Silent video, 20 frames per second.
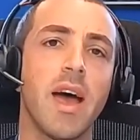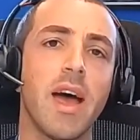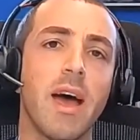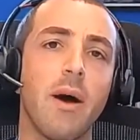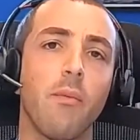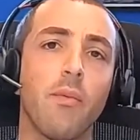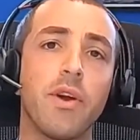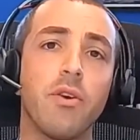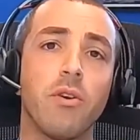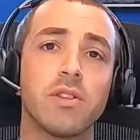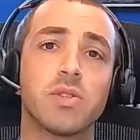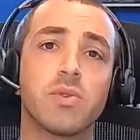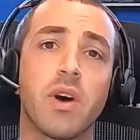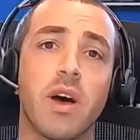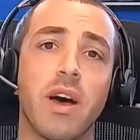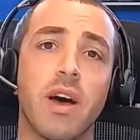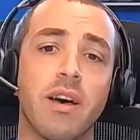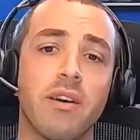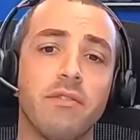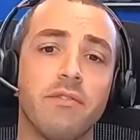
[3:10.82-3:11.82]
We also
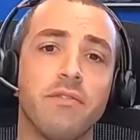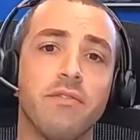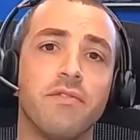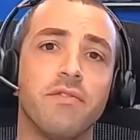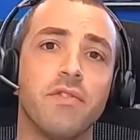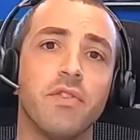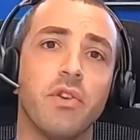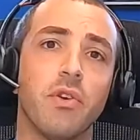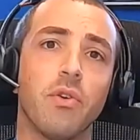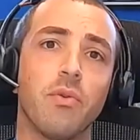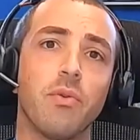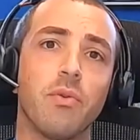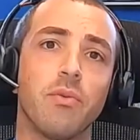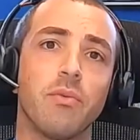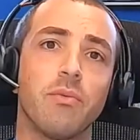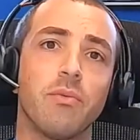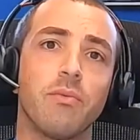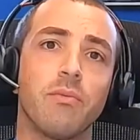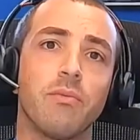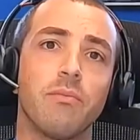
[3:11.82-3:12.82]
have,
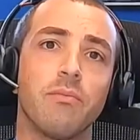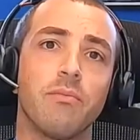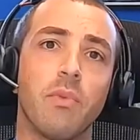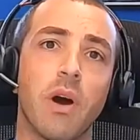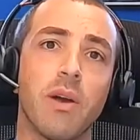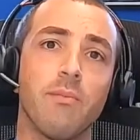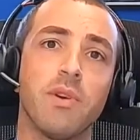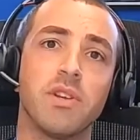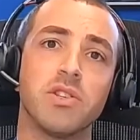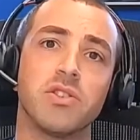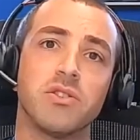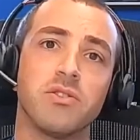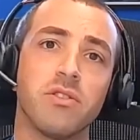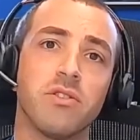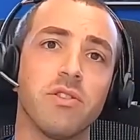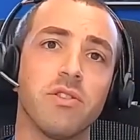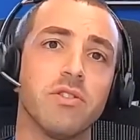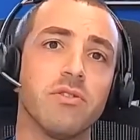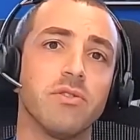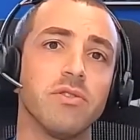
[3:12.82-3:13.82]
I mentioned
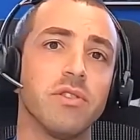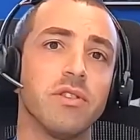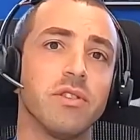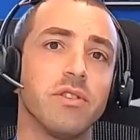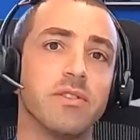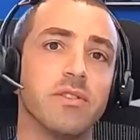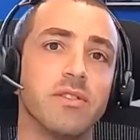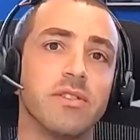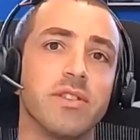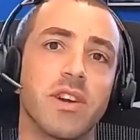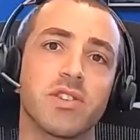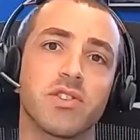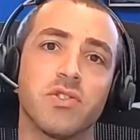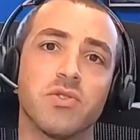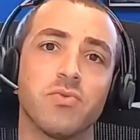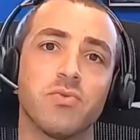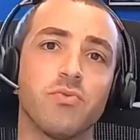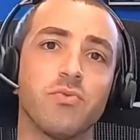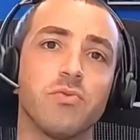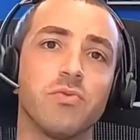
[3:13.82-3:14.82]
earlier the
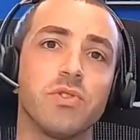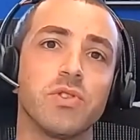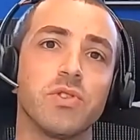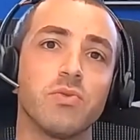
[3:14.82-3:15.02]
detection rules.